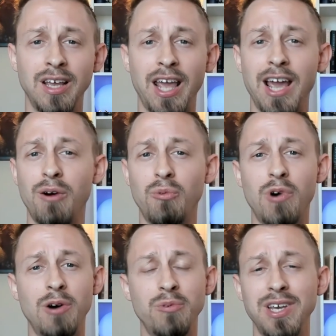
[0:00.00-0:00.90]
at
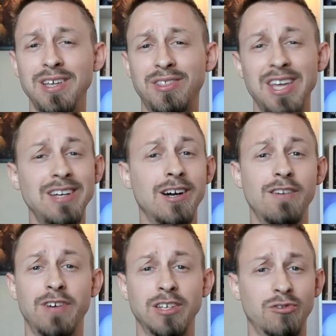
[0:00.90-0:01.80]
what we think
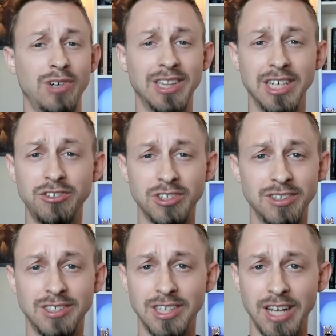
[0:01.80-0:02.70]
of as
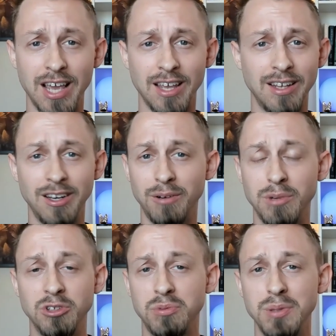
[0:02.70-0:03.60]
religion today.
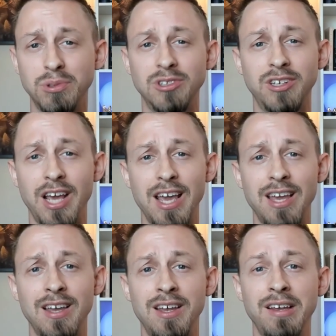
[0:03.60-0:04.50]
Most people
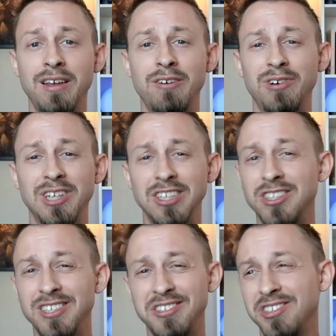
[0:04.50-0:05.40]
today,
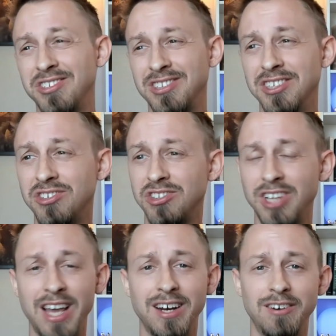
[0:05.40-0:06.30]
religion is just this
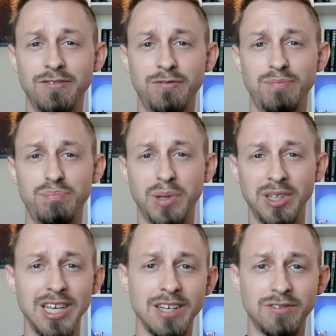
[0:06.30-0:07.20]
set of
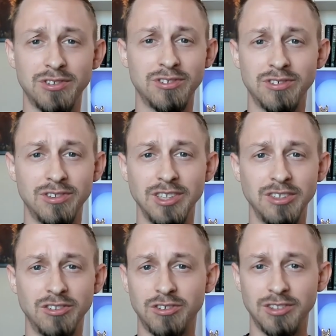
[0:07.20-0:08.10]
beliefs,
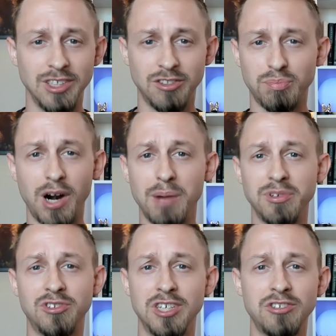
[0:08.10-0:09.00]
these
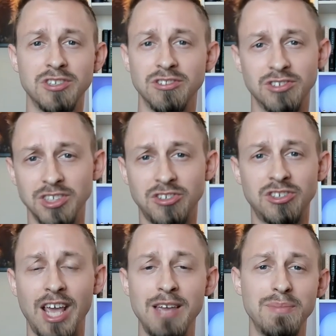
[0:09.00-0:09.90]
propositions, these
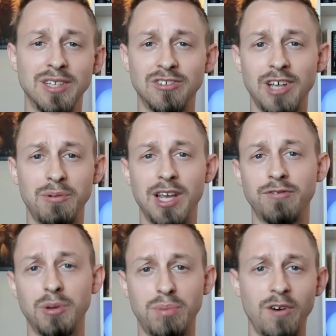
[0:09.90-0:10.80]
statements that we
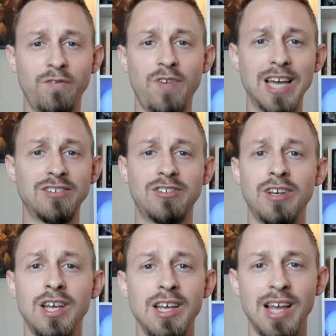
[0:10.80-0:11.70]
have to profess
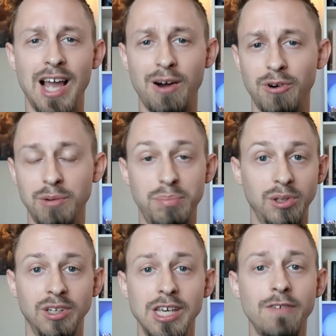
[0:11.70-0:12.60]
our
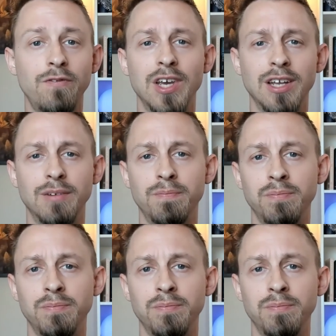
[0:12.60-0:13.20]
belief in.